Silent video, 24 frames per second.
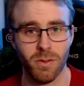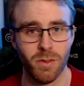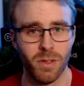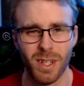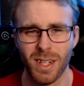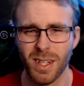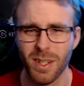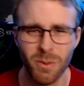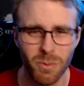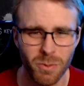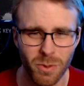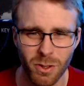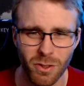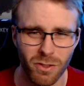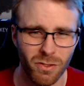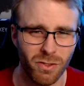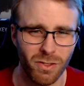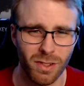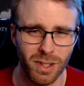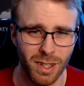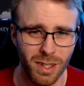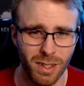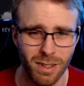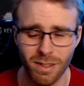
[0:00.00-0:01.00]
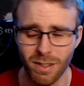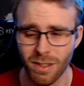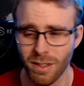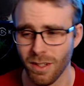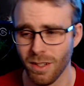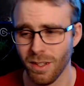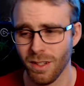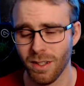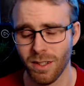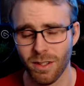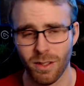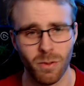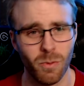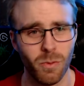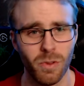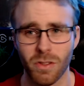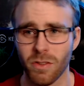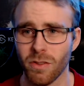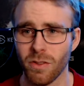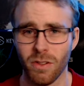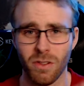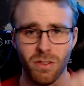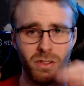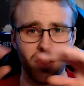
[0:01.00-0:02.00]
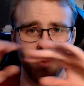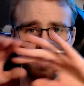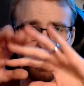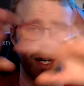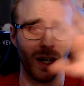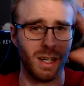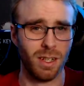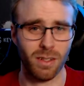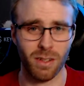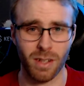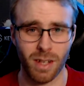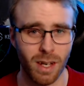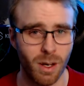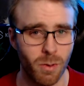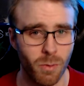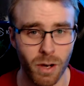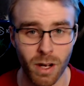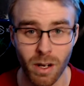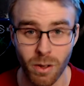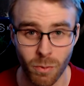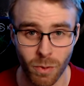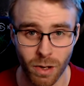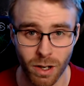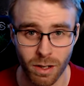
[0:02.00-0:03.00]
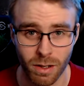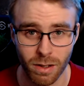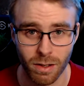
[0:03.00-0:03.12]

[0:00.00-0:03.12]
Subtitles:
They don't gonna see. No one's gonna see behind the camera anyway.